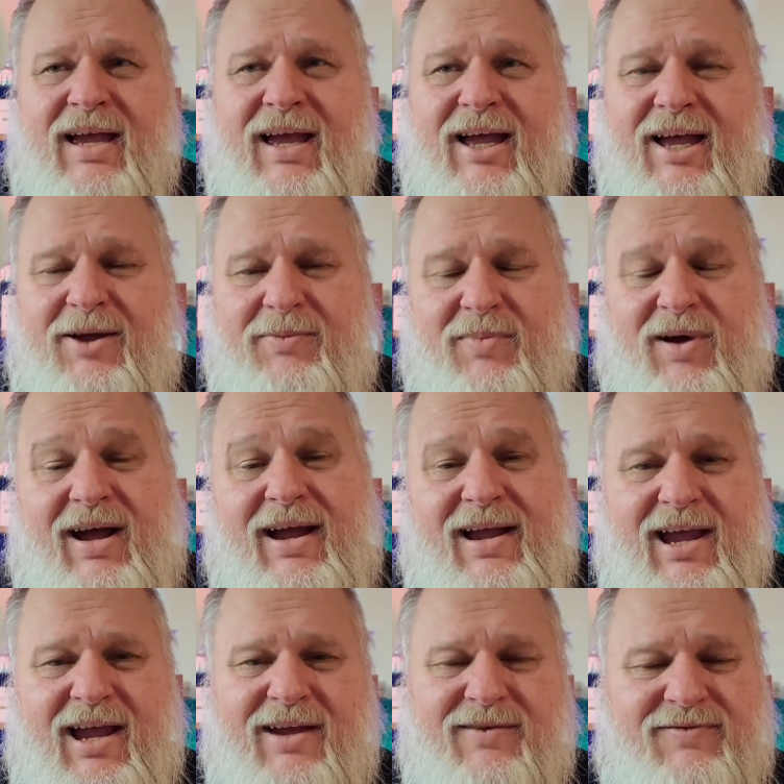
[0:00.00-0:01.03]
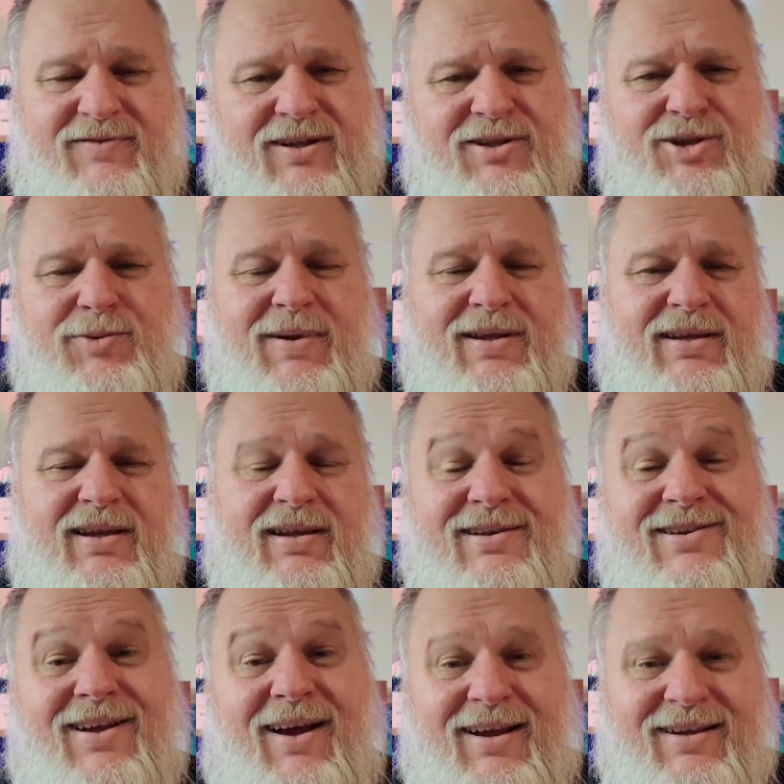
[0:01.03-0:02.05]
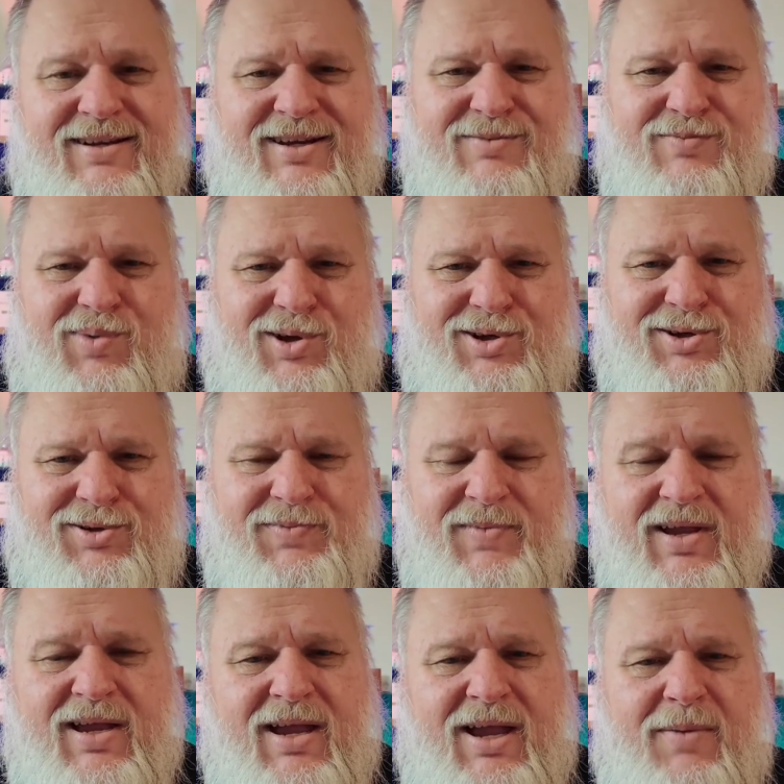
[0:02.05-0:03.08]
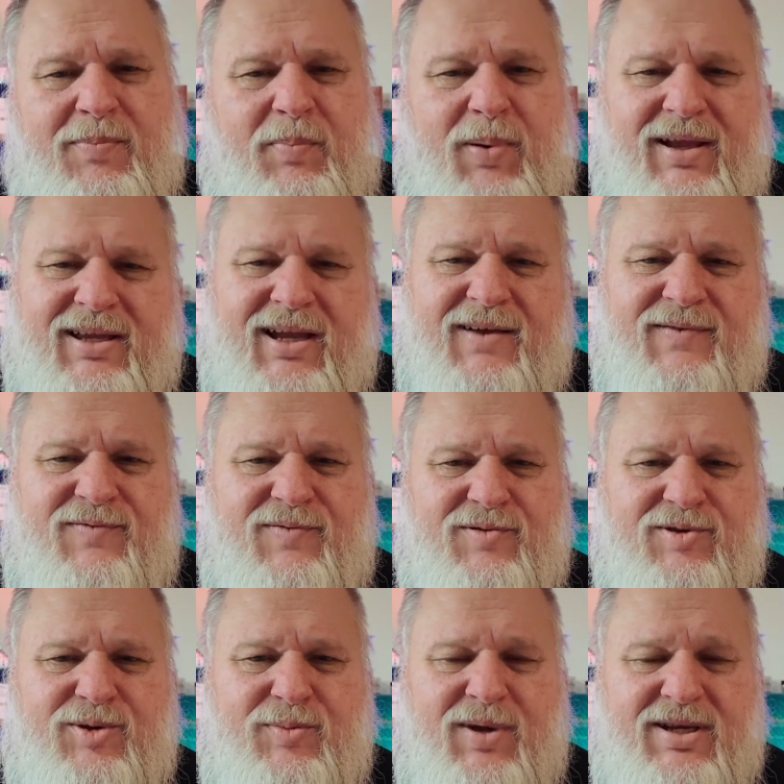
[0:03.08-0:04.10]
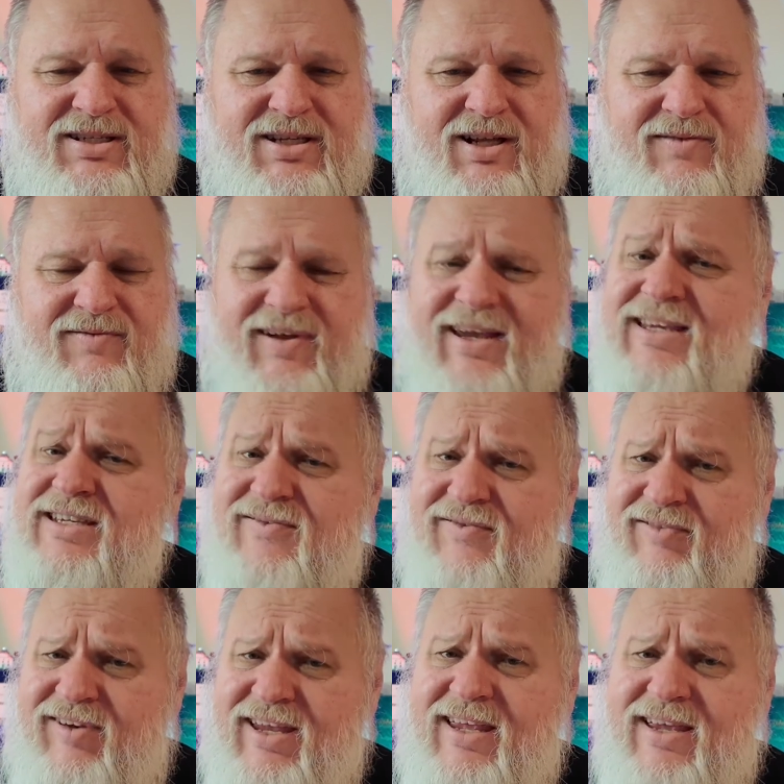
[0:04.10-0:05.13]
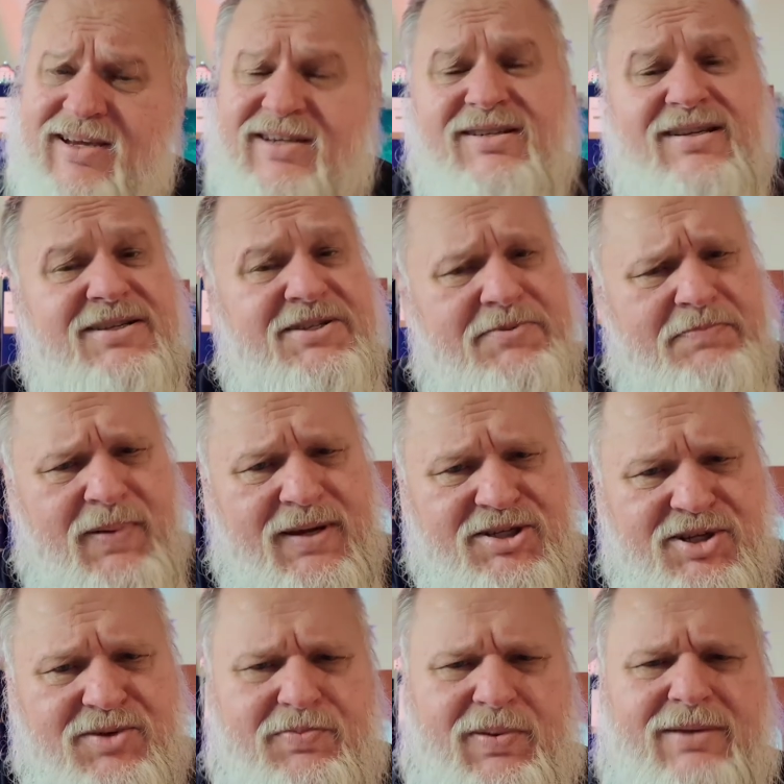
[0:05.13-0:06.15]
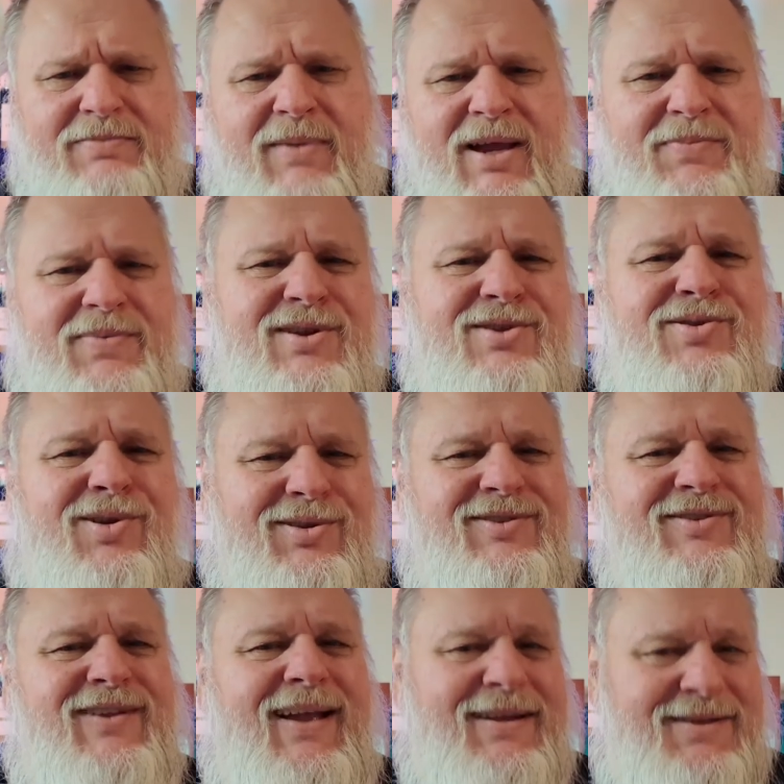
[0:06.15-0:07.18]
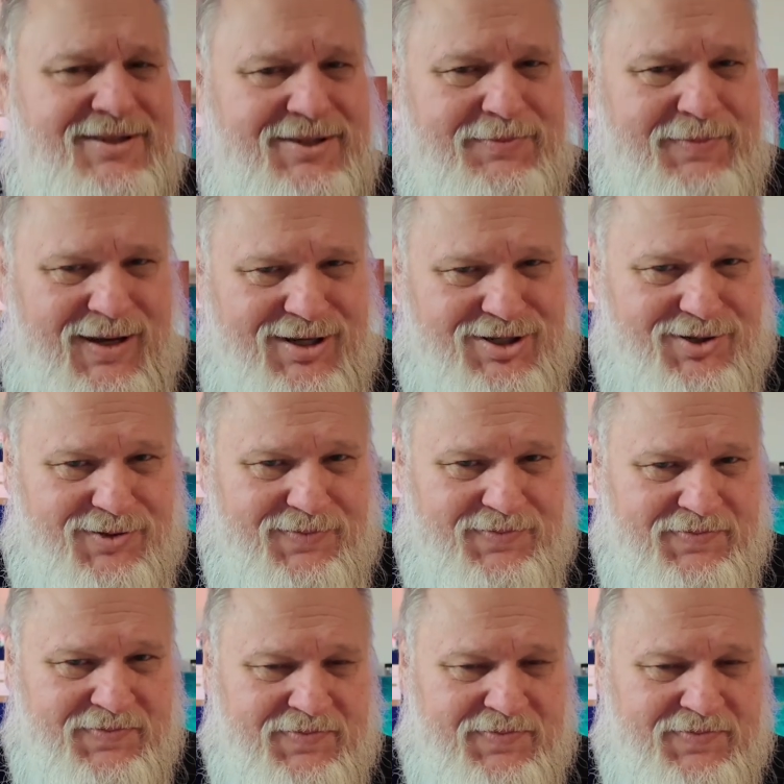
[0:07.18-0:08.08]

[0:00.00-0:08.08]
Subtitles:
I have the 2019 bottle, but I thought to myself, it's 3 years is special, but maybe not that special.